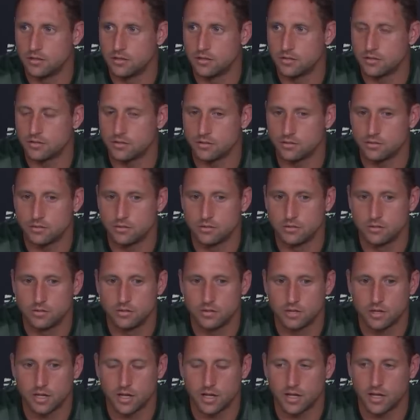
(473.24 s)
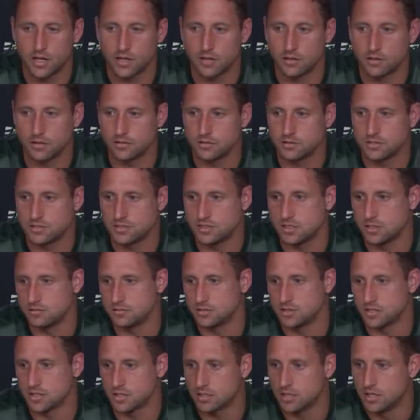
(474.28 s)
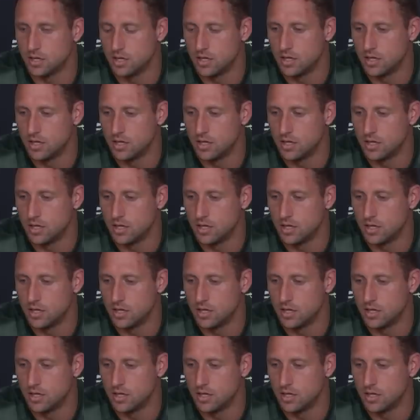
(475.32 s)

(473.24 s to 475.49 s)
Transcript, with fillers: So I, I don't know. It just seems like